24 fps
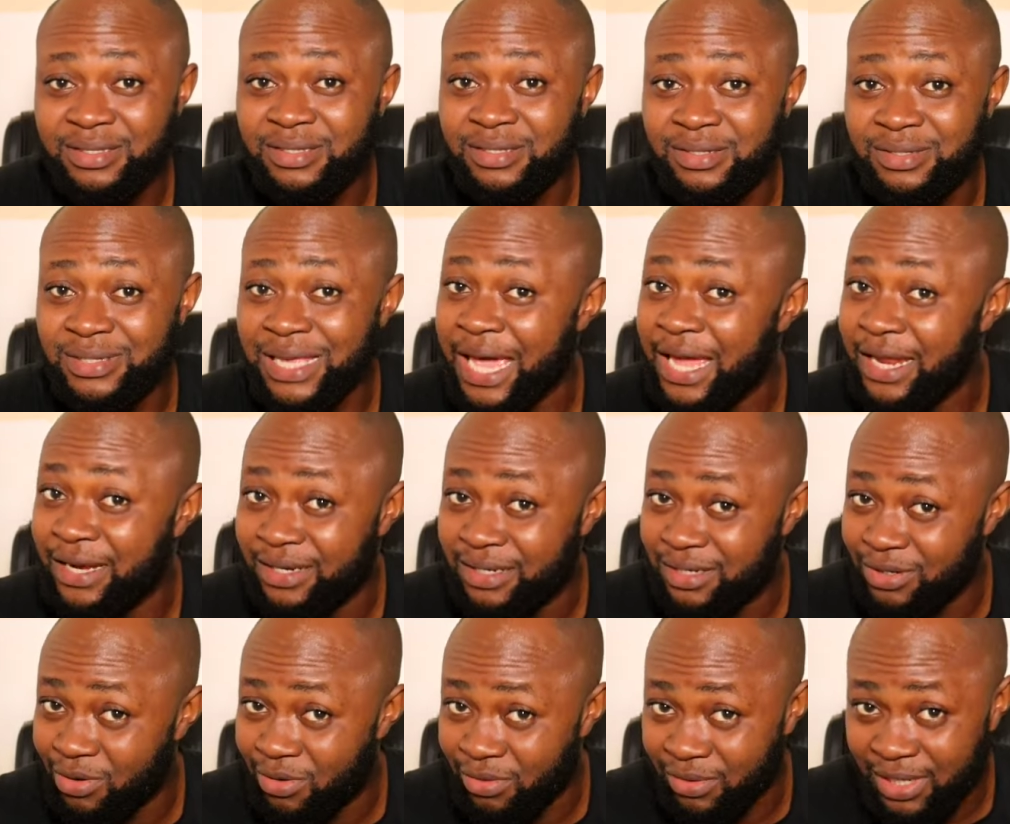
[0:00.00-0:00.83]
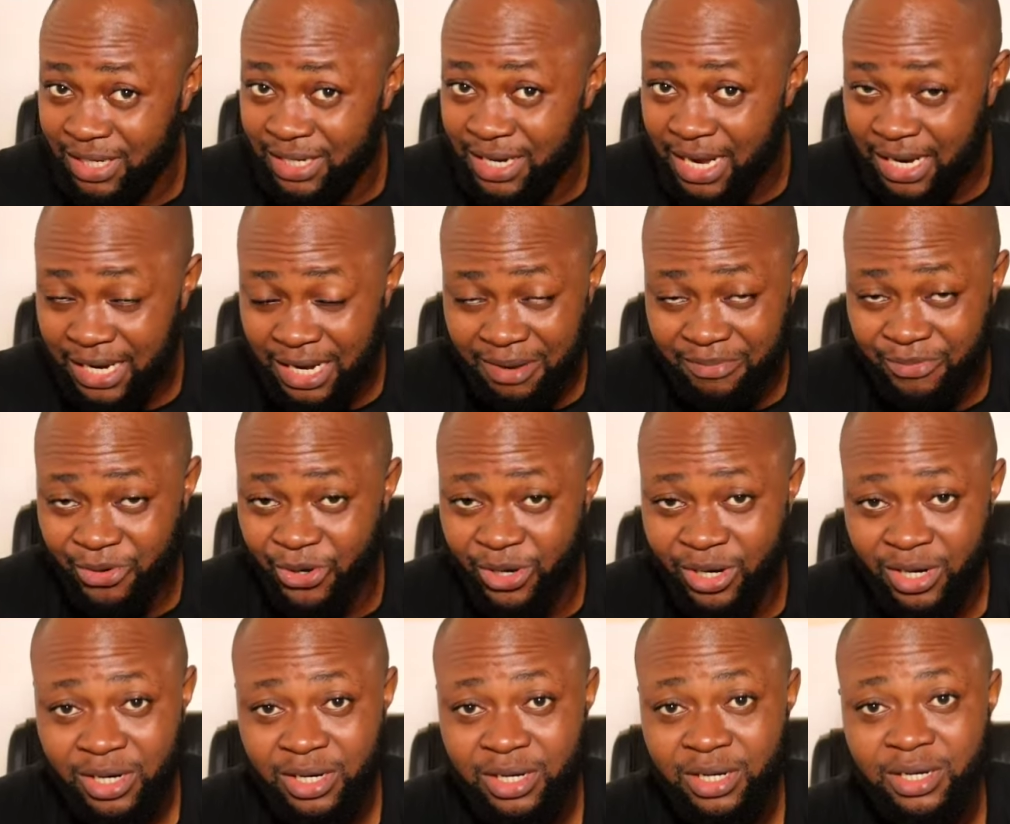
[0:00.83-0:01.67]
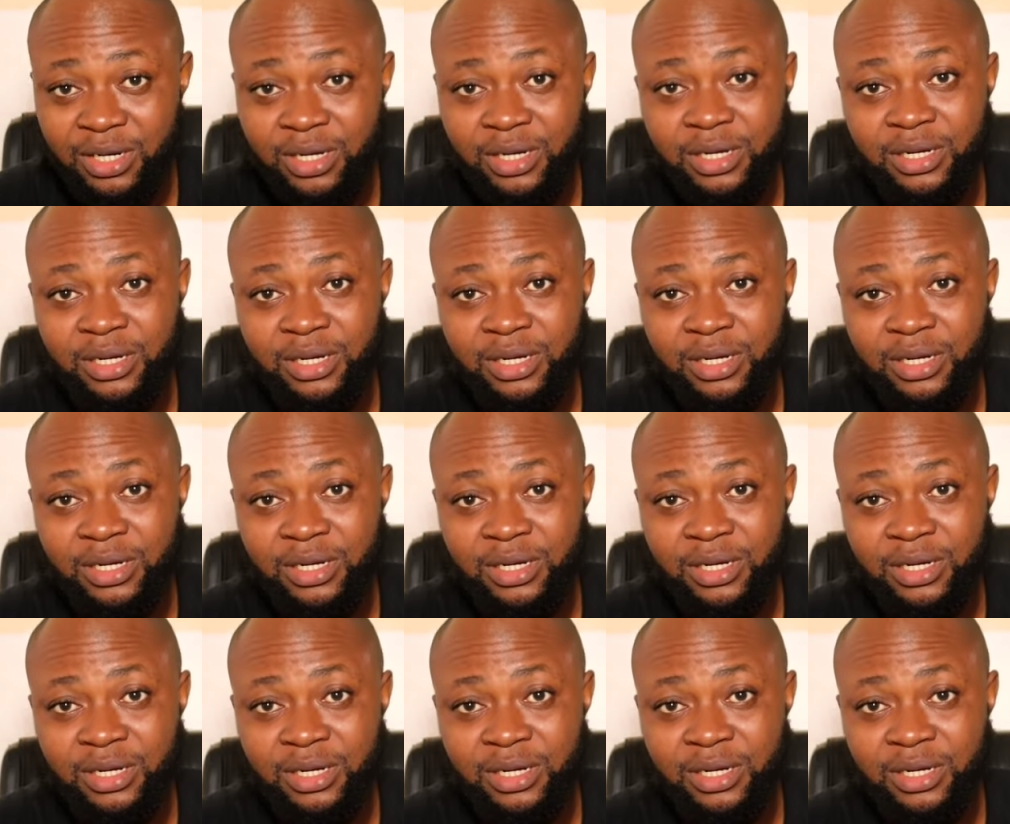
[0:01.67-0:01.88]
It's end under that camera.